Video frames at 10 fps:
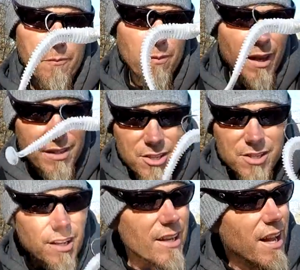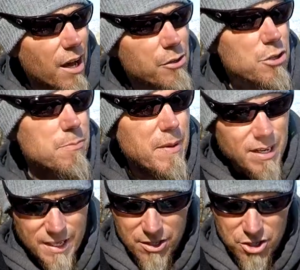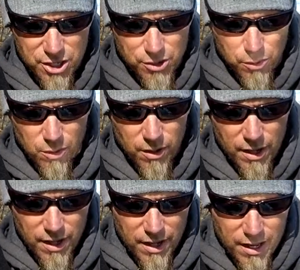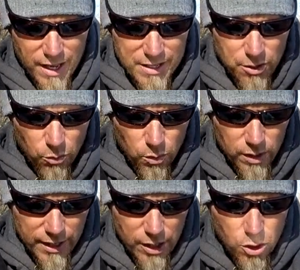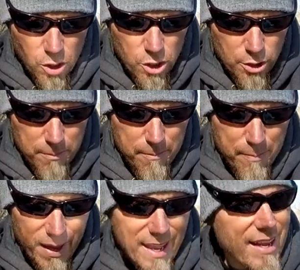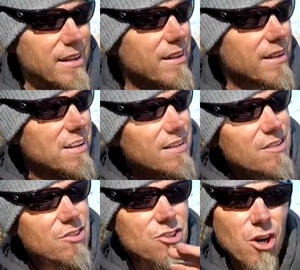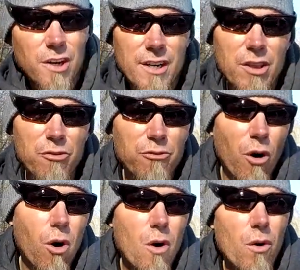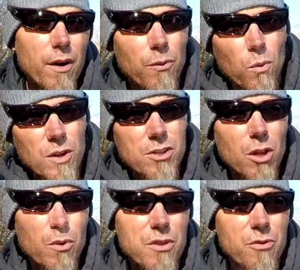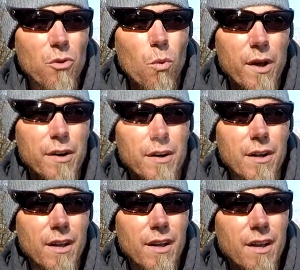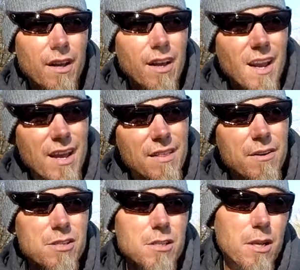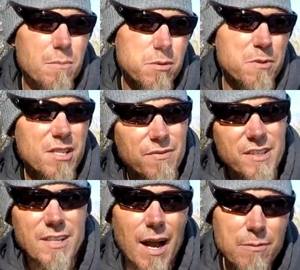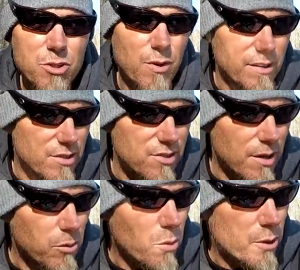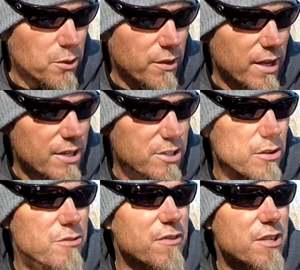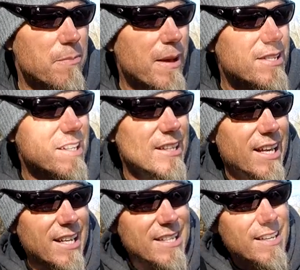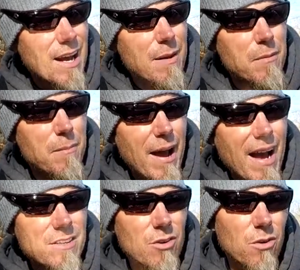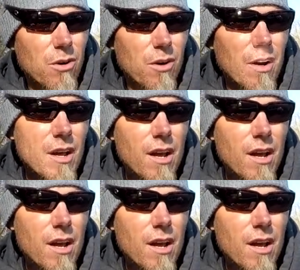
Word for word: and just an underspin in general. It's a really good bait starting in the fall, it runs all the way through the winter. And there's some specific times throughout the summer where you can catch those fish. Basically, anytime the bass or